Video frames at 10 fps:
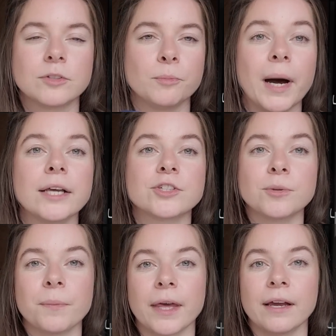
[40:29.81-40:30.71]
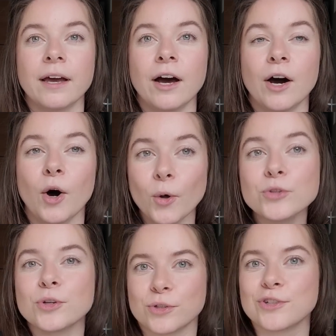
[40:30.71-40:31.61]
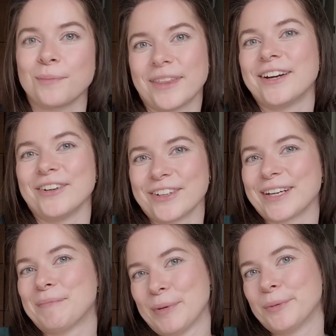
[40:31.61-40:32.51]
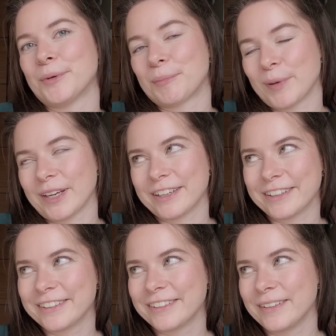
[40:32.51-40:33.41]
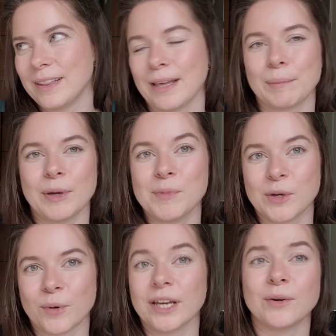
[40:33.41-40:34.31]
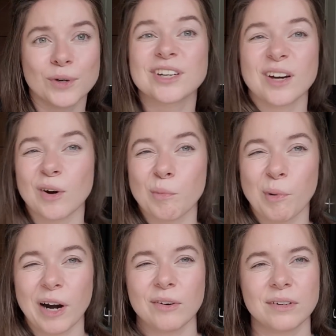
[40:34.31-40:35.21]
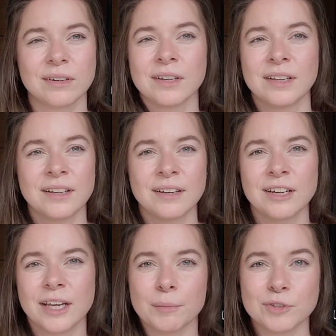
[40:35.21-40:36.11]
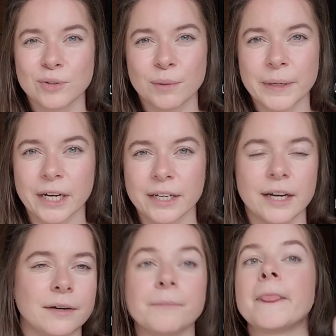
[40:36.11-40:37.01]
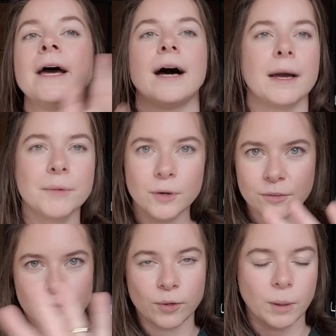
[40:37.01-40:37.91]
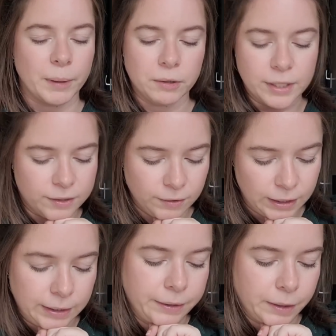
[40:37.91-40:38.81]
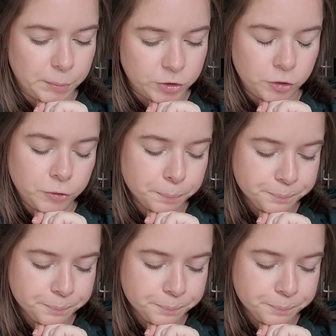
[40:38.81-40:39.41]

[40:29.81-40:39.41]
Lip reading: To buy something, also something other than blue or pink. Like maybe green or the dark brown. Capsule number 9, I don't know. I'm going to talk about that in a later episode.